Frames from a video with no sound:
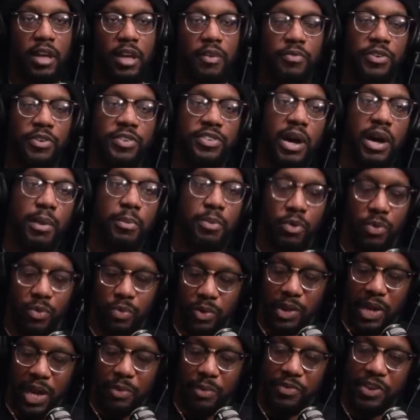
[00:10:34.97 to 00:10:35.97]
For example,
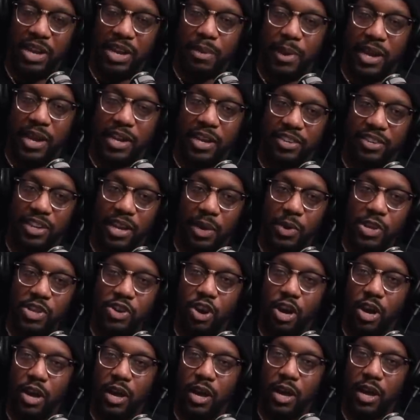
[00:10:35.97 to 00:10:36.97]
like think about this here. When
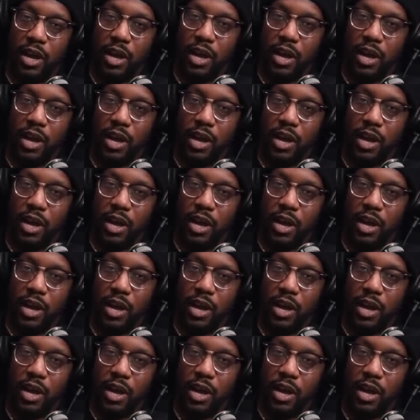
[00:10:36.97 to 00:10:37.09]
you're,